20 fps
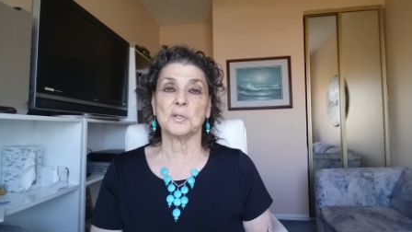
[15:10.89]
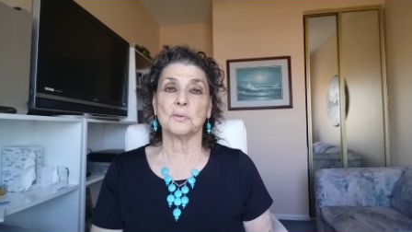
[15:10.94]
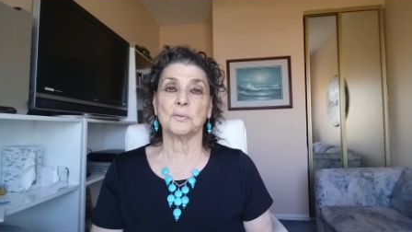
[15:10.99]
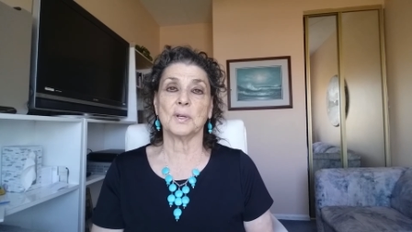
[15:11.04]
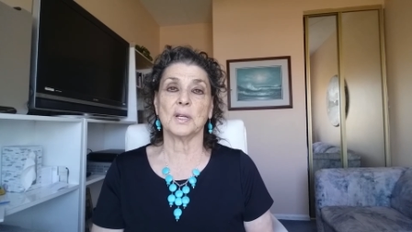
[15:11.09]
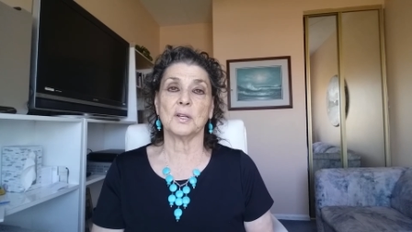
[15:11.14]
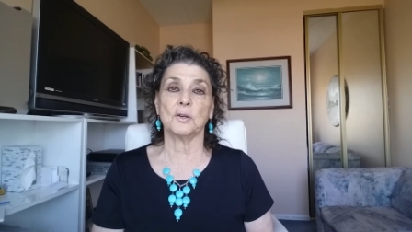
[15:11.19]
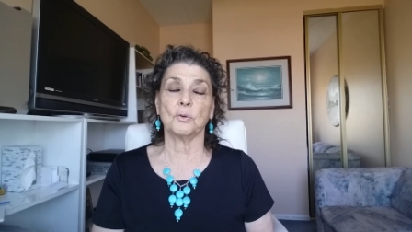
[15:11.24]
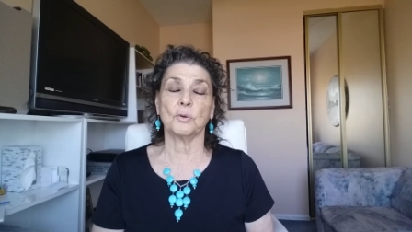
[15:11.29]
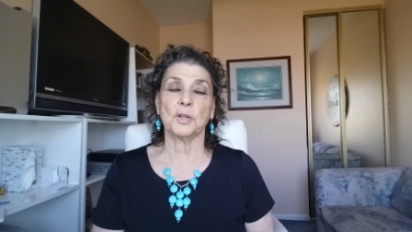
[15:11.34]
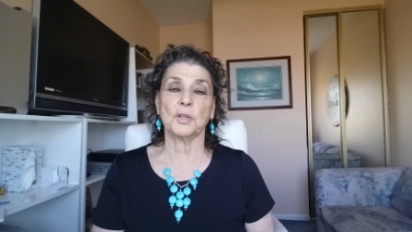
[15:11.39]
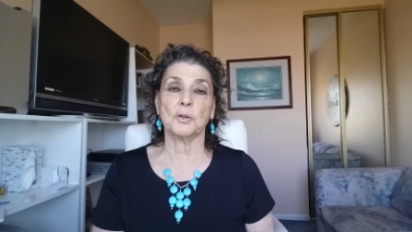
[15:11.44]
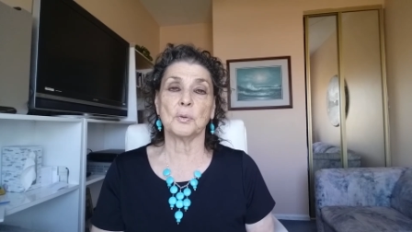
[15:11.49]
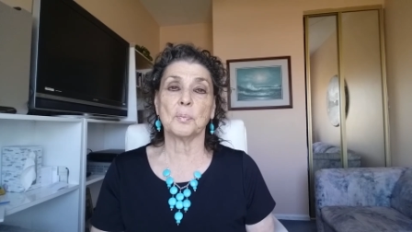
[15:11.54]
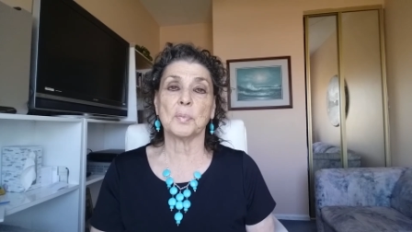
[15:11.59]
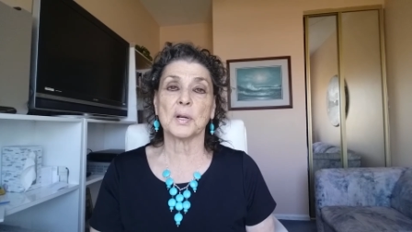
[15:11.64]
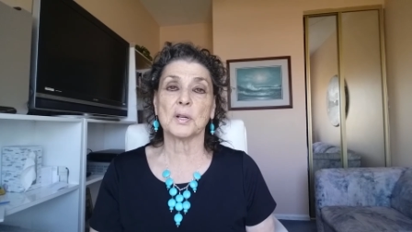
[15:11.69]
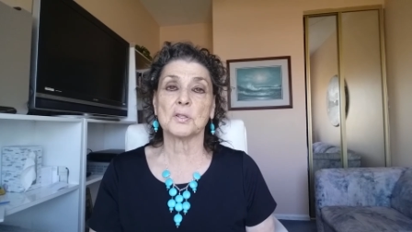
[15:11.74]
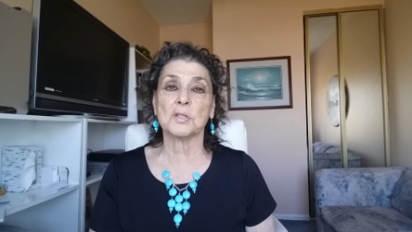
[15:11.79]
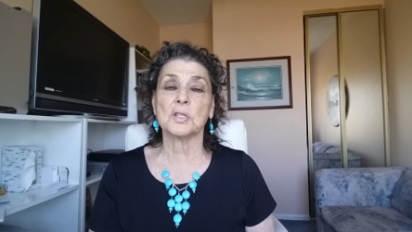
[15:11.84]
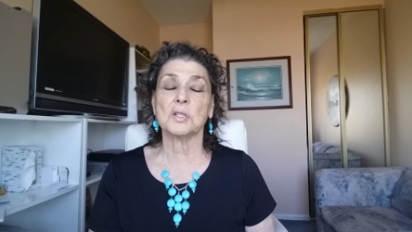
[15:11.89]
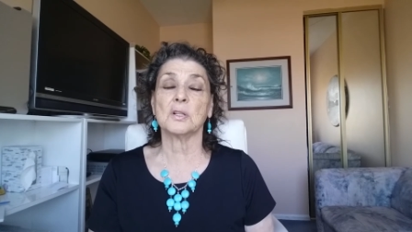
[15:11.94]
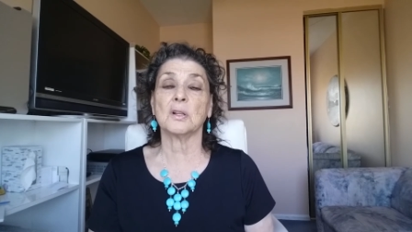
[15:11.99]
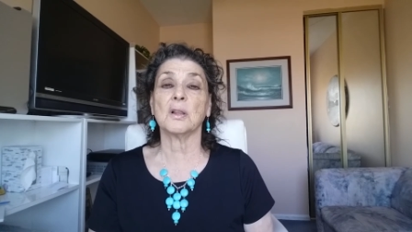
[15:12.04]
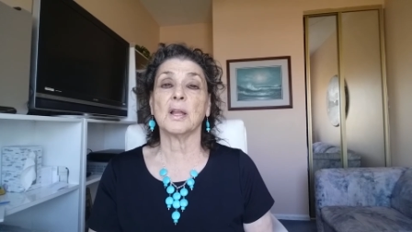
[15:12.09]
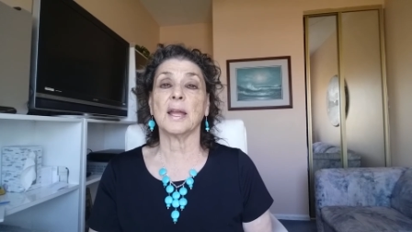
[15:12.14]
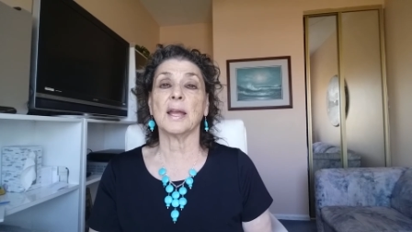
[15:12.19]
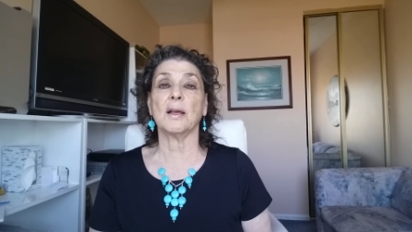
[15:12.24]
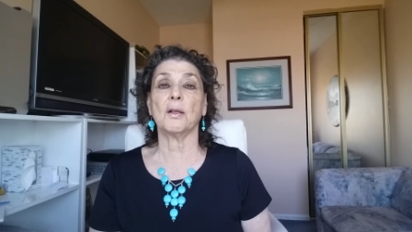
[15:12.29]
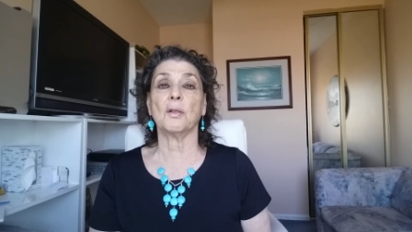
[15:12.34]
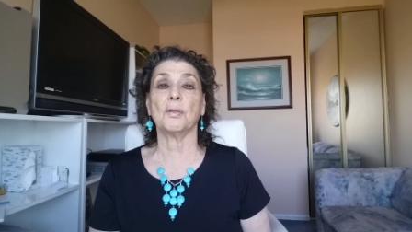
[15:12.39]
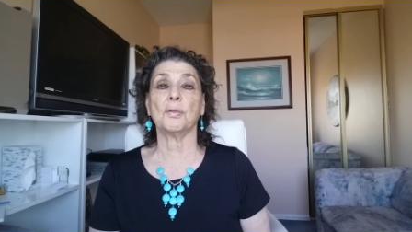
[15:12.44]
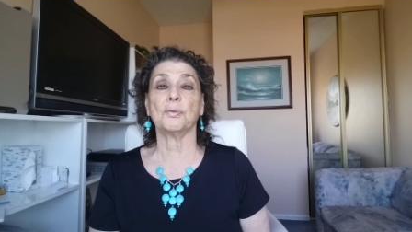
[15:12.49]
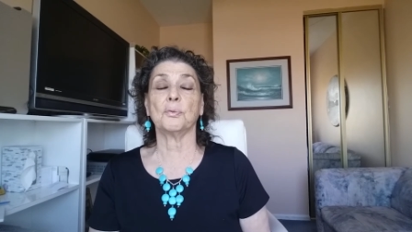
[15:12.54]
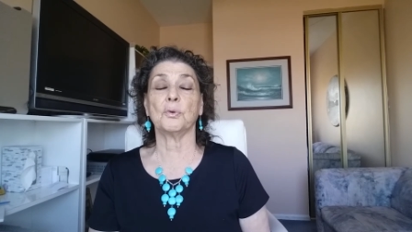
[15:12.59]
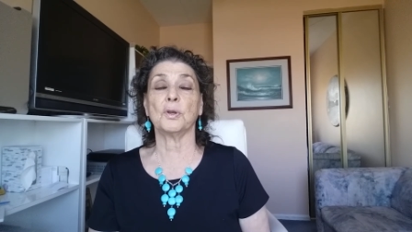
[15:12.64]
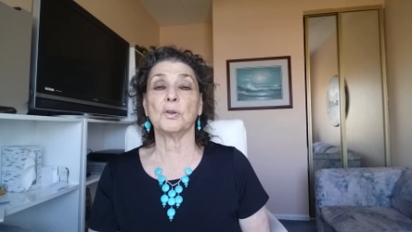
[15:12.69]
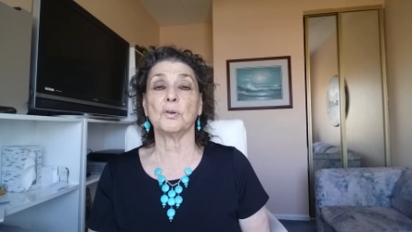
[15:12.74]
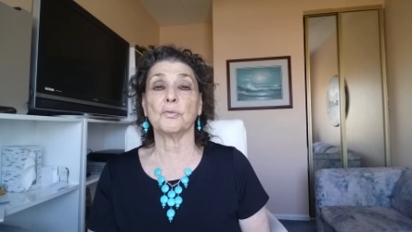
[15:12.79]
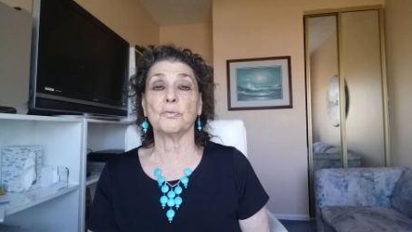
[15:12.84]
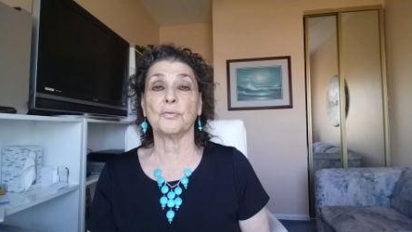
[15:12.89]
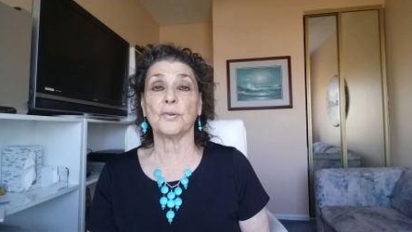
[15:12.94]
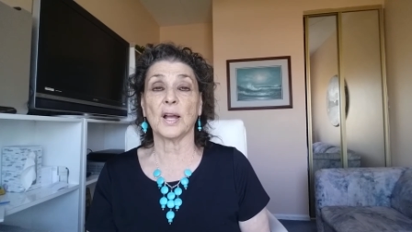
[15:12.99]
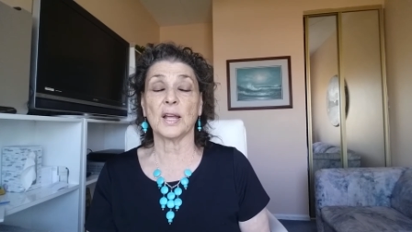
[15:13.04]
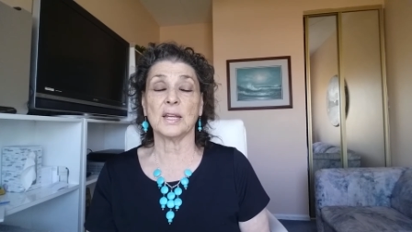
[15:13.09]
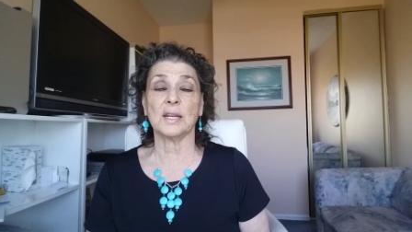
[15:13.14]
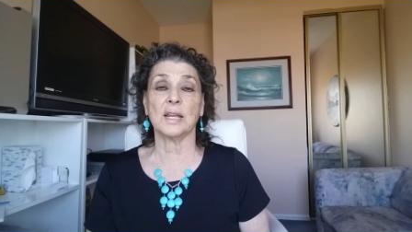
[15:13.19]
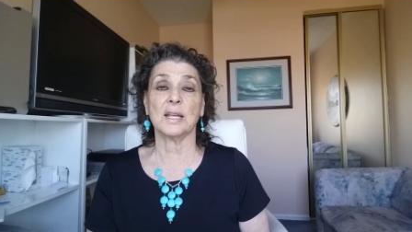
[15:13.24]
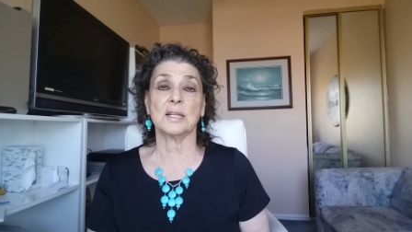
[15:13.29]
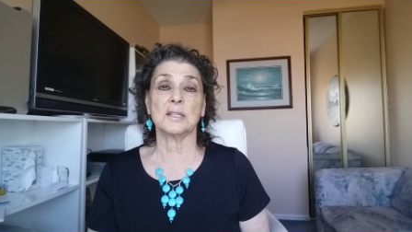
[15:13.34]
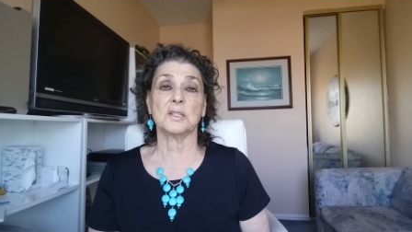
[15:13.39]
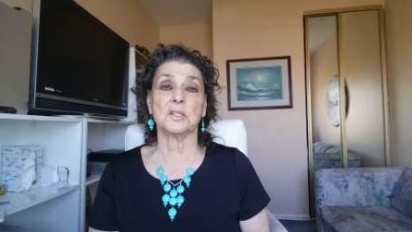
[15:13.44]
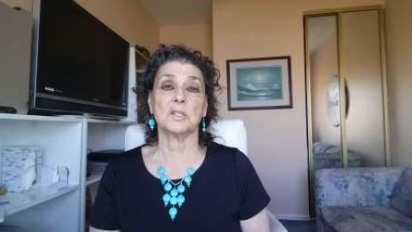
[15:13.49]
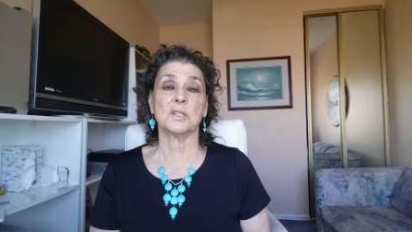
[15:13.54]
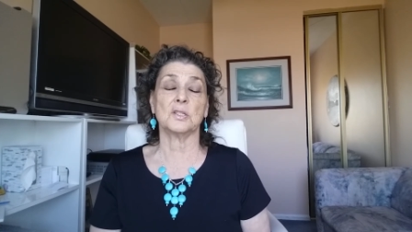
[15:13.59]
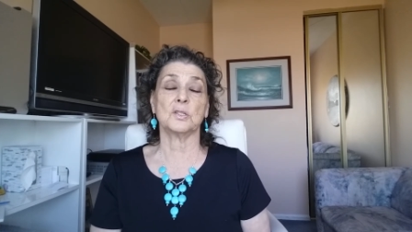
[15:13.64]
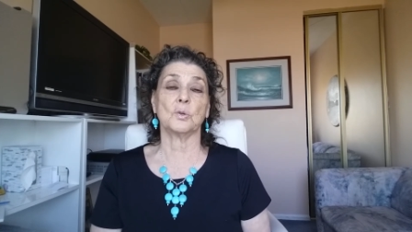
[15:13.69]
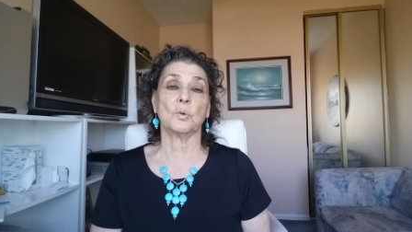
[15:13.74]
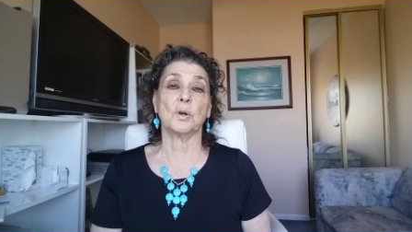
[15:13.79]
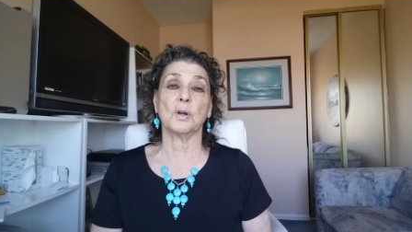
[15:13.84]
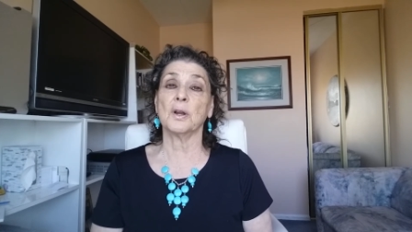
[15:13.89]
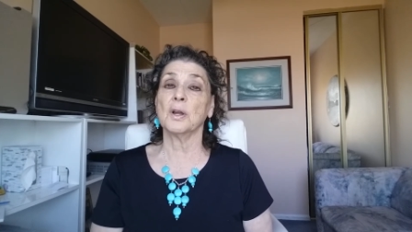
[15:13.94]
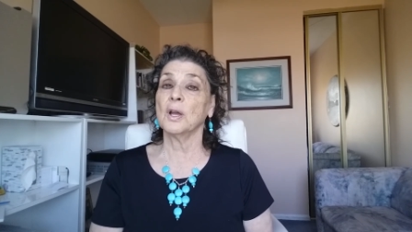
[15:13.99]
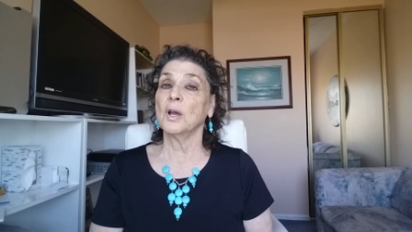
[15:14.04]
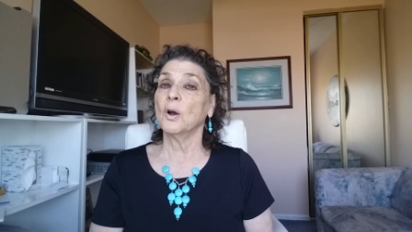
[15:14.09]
you're in or your personal health or your finances or,